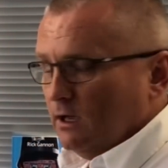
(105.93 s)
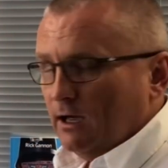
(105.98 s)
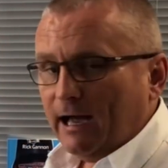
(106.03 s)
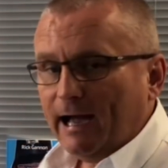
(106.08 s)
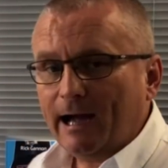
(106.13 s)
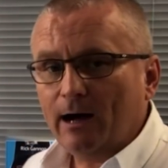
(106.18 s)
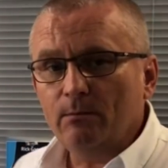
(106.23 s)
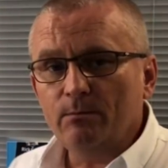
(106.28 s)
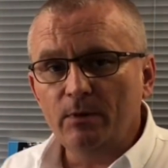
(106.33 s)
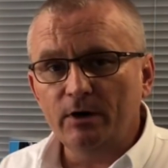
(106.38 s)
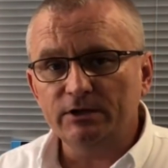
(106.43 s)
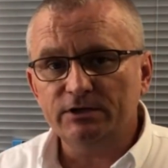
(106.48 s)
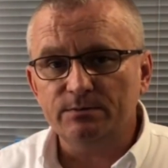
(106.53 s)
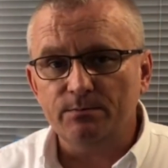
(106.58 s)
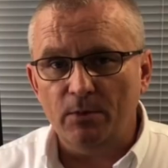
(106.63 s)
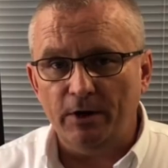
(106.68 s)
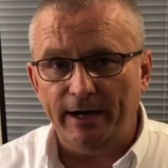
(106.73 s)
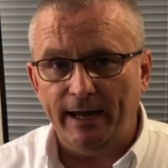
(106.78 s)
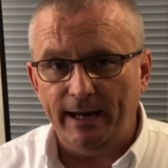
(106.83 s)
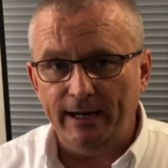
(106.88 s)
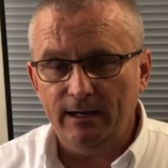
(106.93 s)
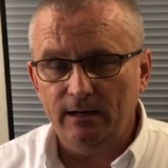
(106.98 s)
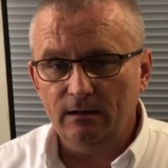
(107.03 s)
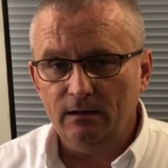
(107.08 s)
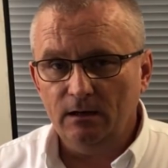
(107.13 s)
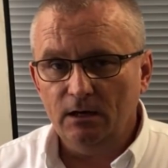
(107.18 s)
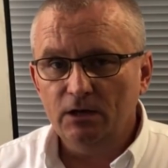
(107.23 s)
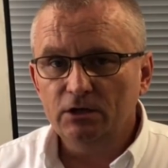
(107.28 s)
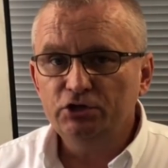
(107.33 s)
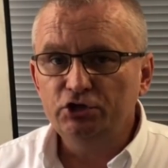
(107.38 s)
How much money
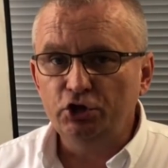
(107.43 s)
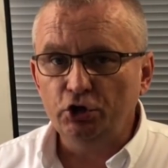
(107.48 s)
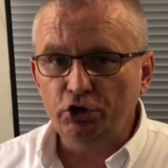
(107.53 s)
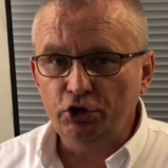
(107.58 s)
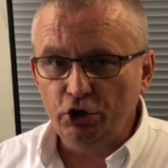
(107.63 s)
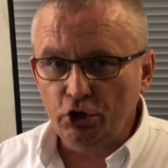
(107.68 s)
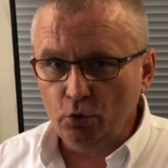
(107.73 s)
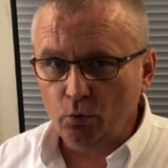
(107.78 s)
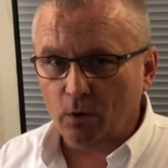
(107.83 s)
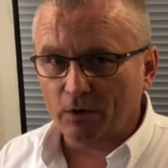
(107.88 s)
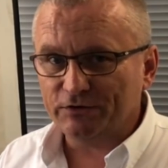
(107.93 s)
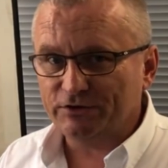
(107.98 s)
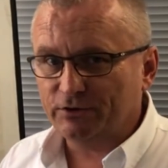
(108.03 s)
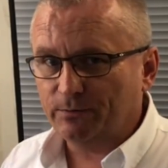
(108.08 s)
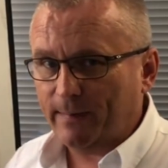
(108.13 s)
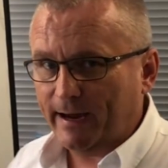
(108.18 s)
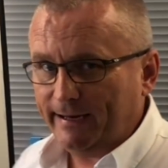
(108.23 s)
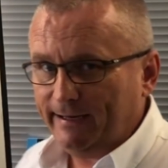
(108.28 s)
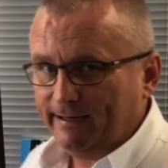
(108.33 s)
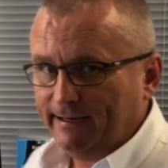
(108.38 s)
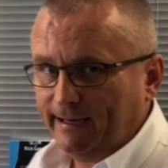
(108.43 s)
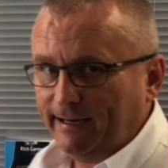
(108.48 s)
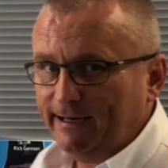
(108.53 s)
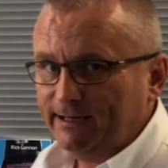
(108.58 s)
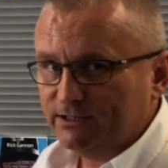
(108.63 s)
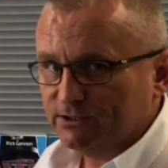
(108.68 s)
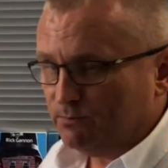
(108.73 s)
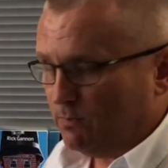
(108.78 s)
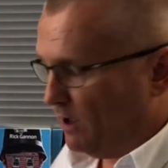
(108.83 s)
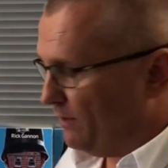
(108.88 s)
do you want to make
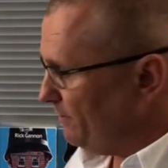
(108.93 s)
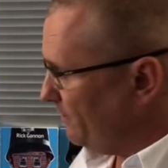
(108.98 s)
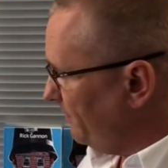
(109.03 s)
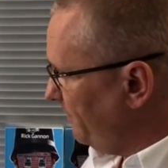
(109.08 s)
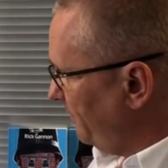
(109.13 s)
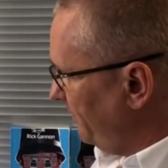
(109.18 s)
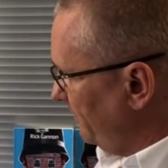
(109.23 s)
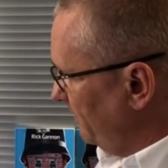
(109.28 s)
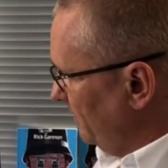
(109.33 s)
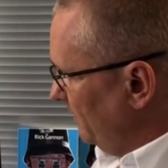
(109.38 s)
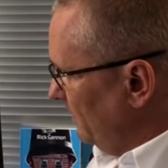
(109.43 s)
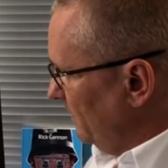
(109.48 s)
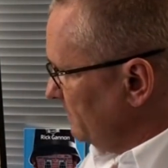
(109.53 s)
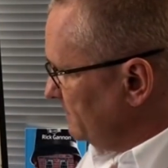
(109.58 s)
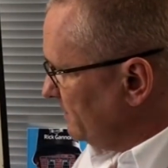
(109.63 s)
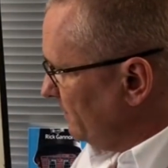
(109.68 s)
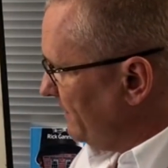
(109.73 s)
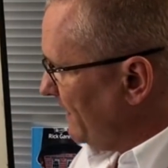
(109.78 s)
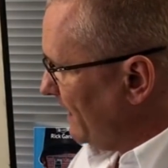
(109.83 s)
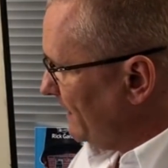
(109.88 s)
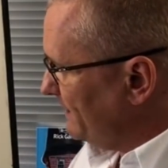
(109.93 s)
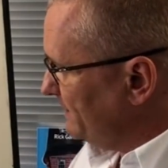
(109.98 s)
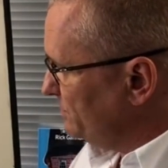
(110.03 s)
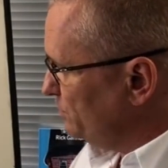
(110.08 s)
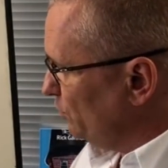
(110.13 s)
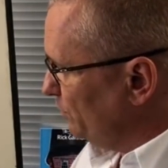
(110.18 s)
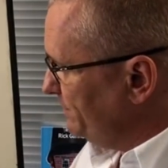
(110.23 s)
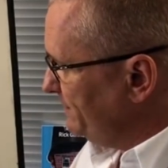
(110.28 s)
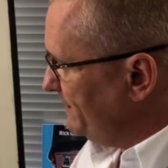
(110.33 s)
each month? So that is your